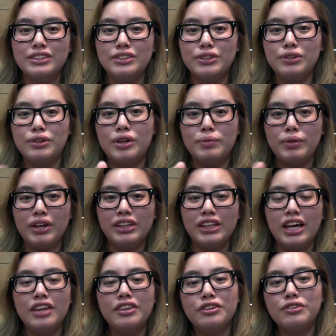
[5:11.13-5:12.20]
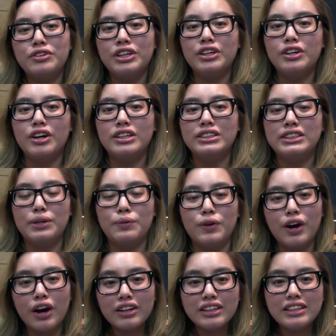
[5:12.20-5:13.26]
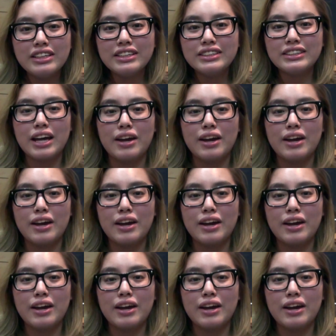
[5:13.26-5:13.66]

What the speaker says: about the other Greek gods that were on the list,